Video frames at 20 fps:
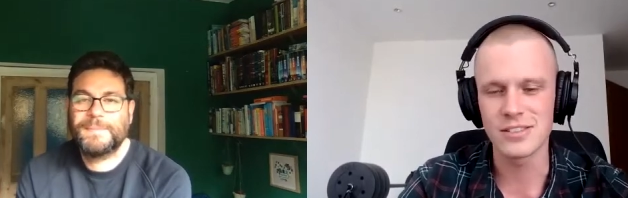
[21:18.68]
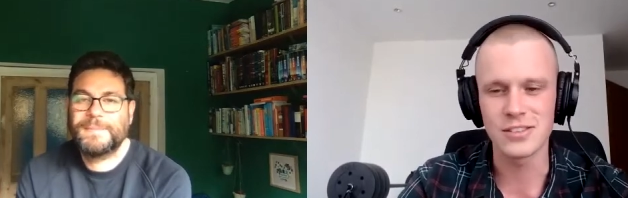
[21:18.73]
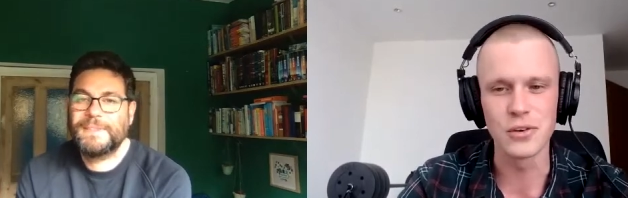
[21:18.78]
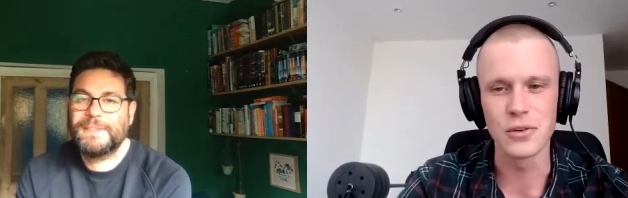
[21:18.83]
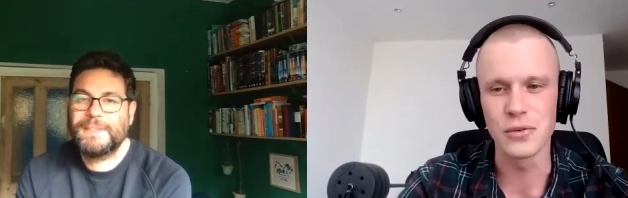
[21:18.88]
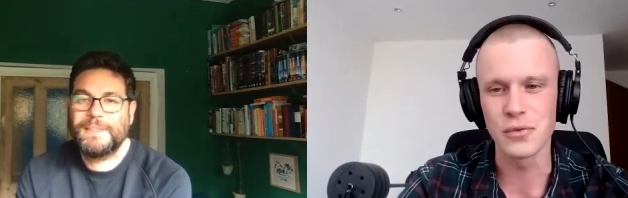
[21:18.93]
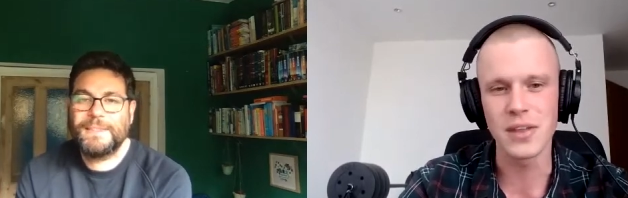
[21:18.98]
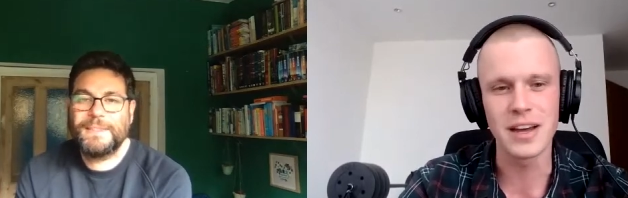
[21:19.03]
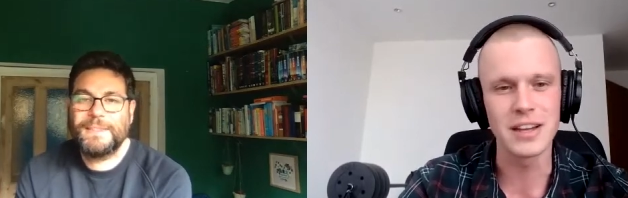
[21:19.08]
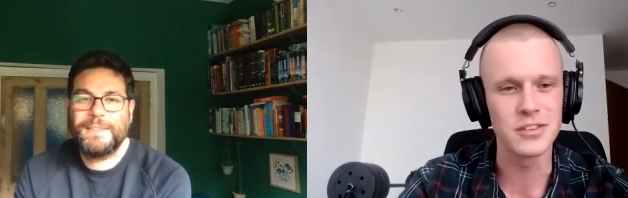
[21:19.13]

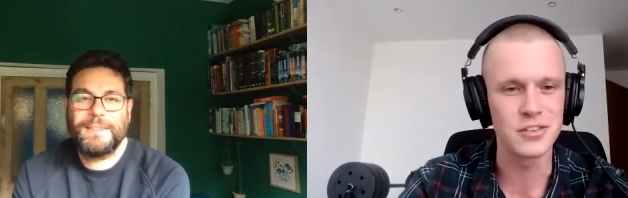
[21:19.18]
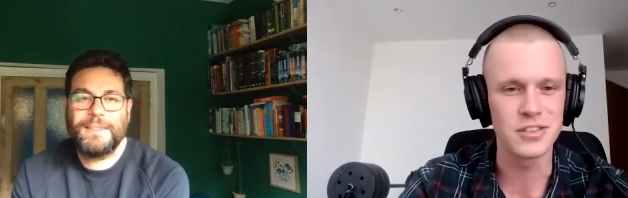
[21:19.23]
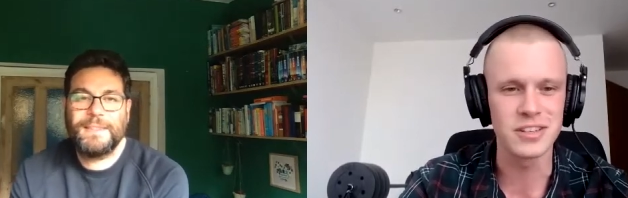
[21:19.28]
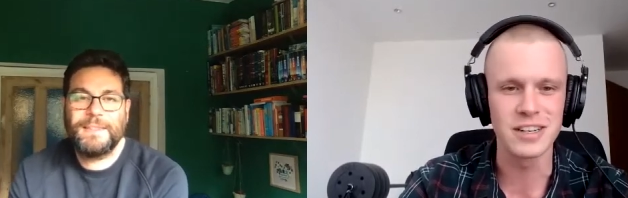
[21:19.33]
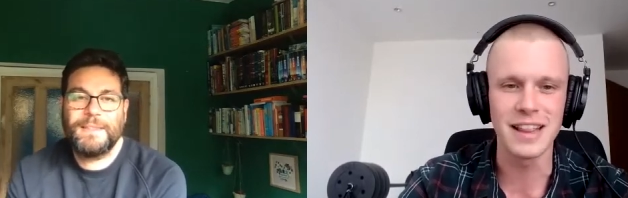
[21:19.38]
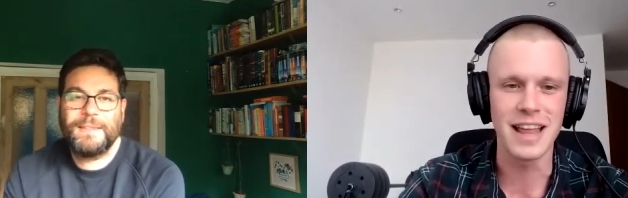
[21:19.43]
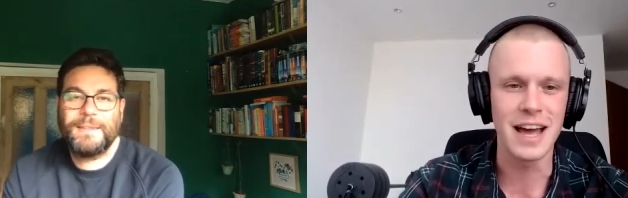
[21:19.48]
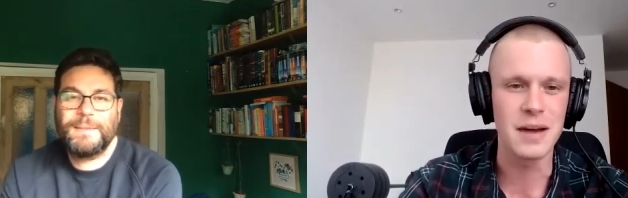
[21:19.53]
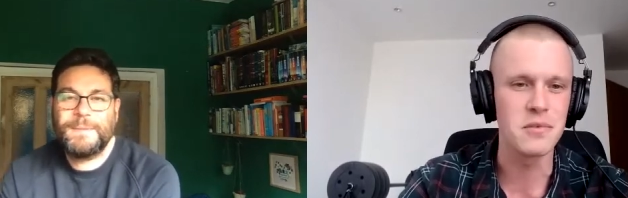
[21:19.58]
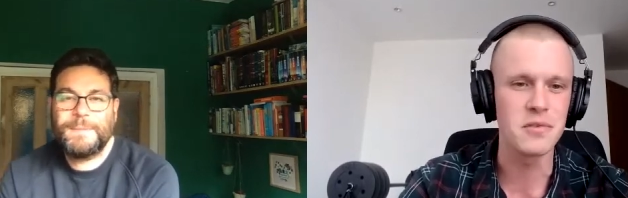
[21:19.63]
Speaker 1: stuff that doesn't
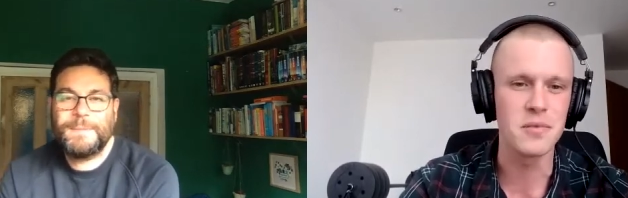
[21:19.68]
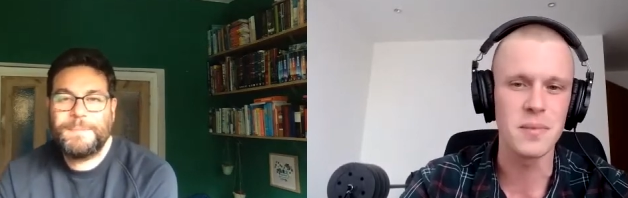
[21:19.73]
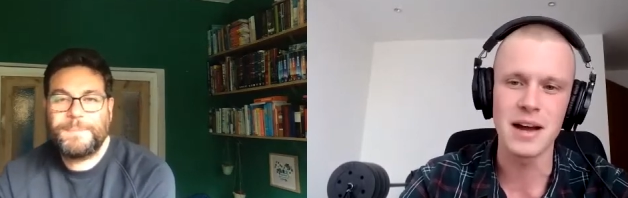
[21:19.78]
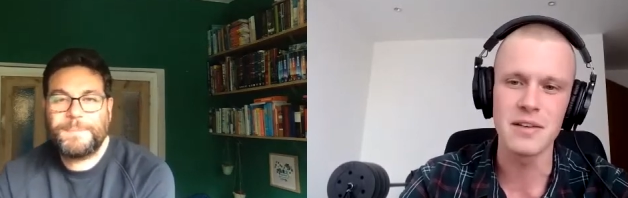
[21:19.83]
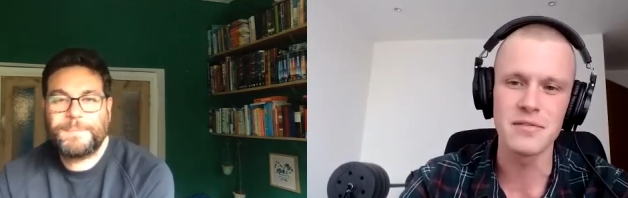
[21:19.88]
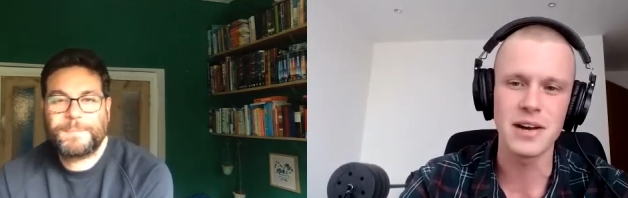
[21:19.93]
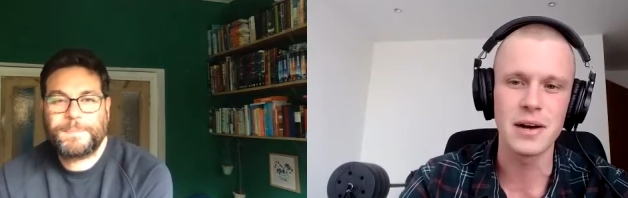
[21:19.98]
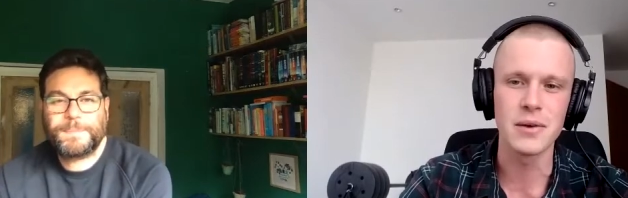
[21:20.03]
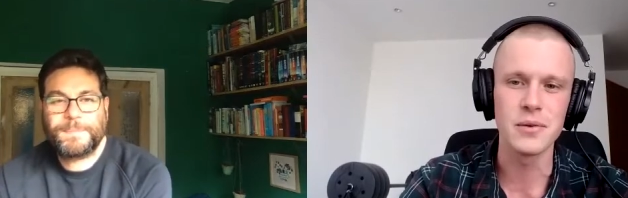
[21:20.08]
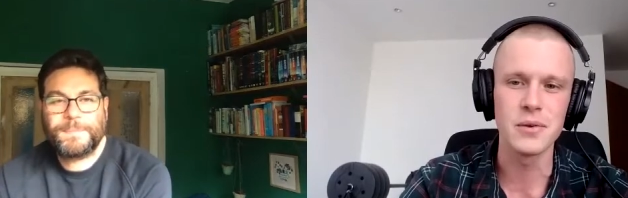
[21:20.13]
align with
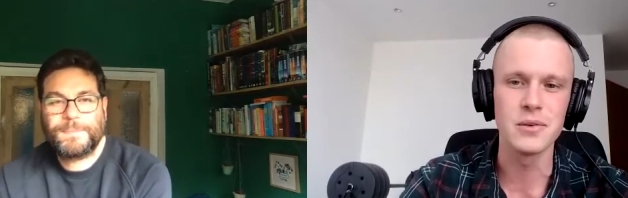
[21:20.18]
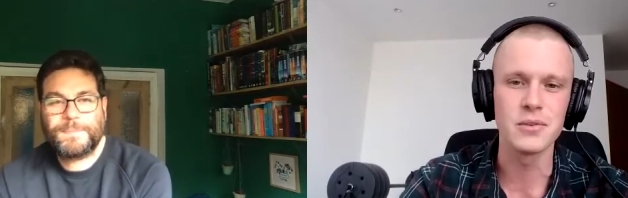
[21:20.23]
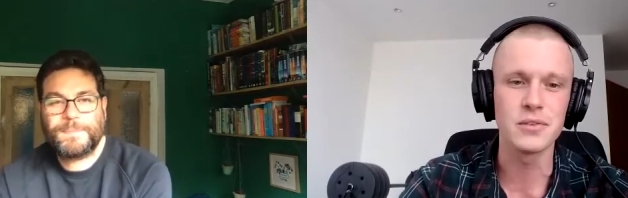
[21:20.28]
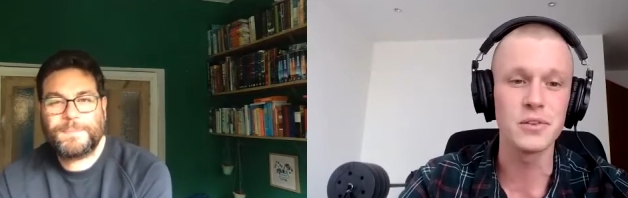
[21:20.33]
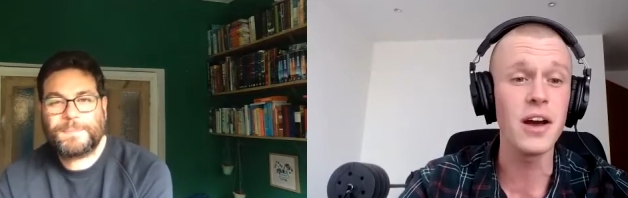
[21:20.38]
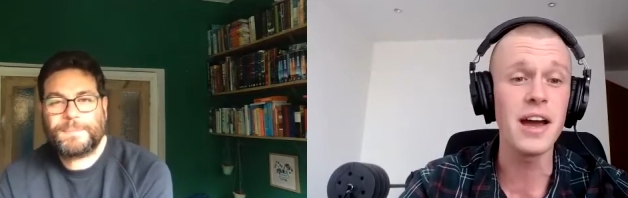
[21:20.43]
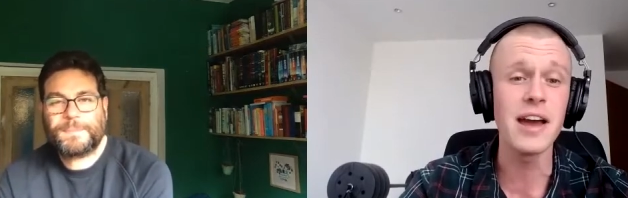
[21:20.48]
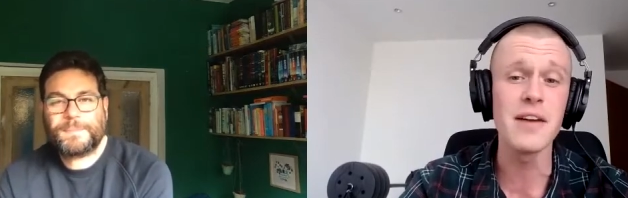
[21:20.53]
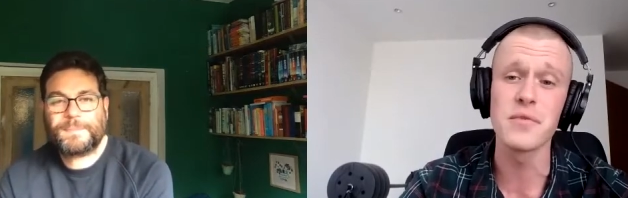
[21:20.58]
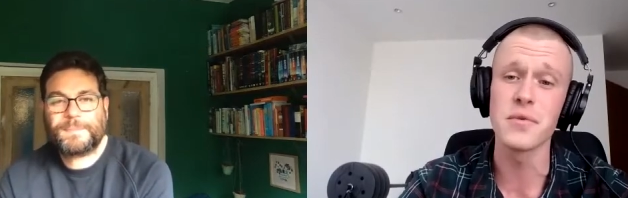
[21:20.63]
my values.
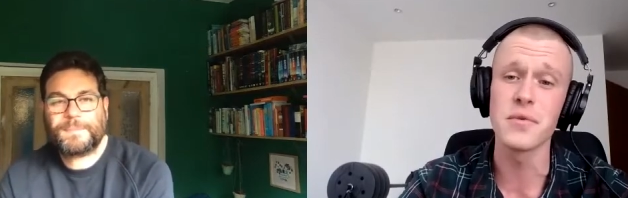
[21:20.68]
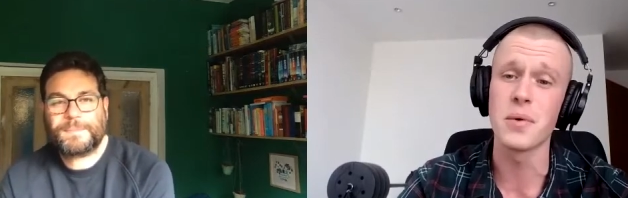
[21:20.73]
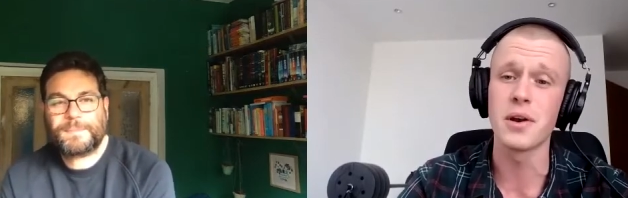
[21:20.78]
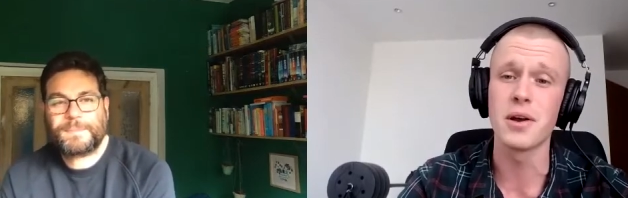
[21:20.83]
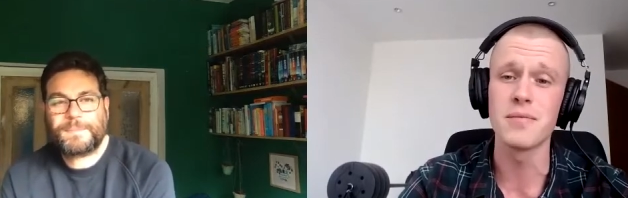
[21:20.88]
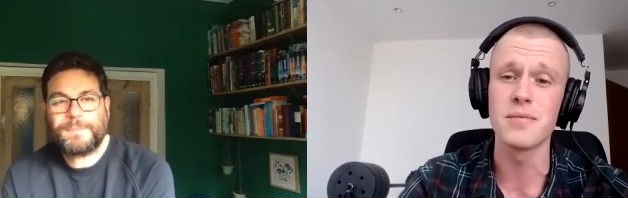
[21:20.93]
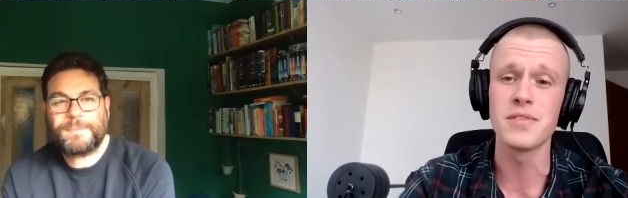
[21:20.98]
Not everyone,